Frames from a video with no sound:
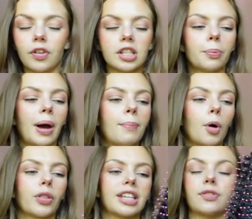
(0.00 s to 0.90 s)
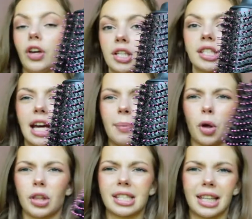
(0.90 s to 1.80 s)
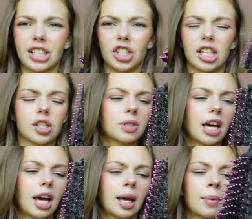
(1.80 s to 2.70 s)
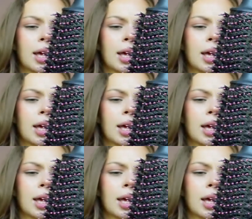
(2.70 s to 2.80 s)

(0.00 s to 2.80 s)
first up, I bought this first. I bought this last year sometime.